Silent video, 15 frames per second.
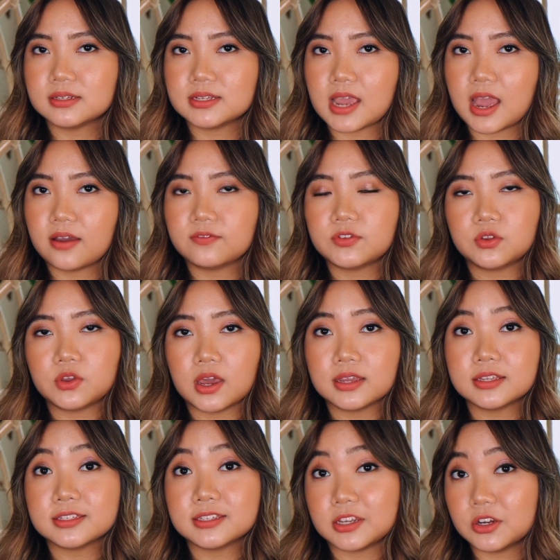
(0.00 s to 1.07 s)
to have you
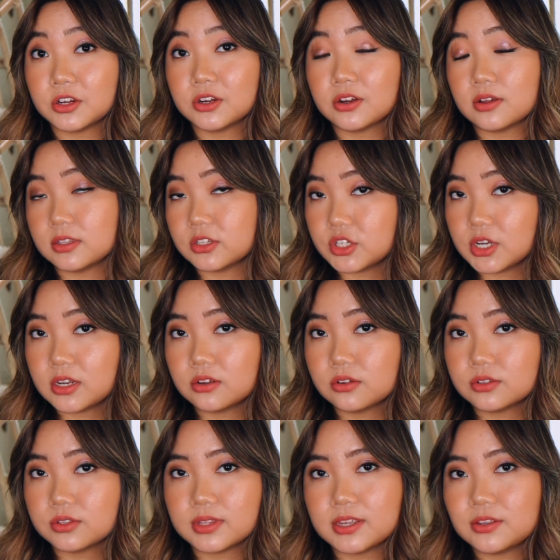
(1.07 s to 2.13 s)
guys here on this channel.
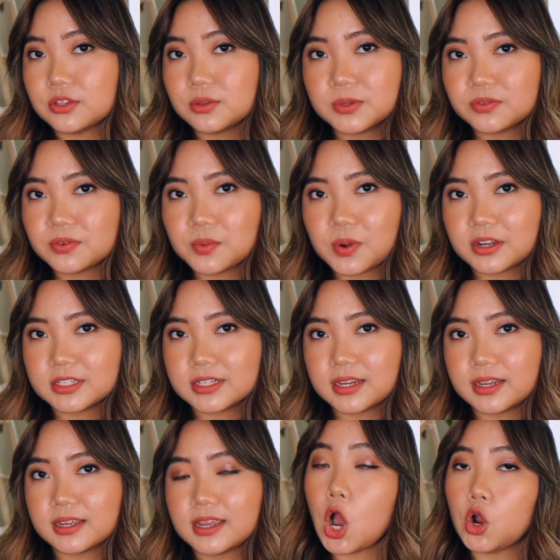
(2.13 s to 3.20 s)
So thank you so much for watching.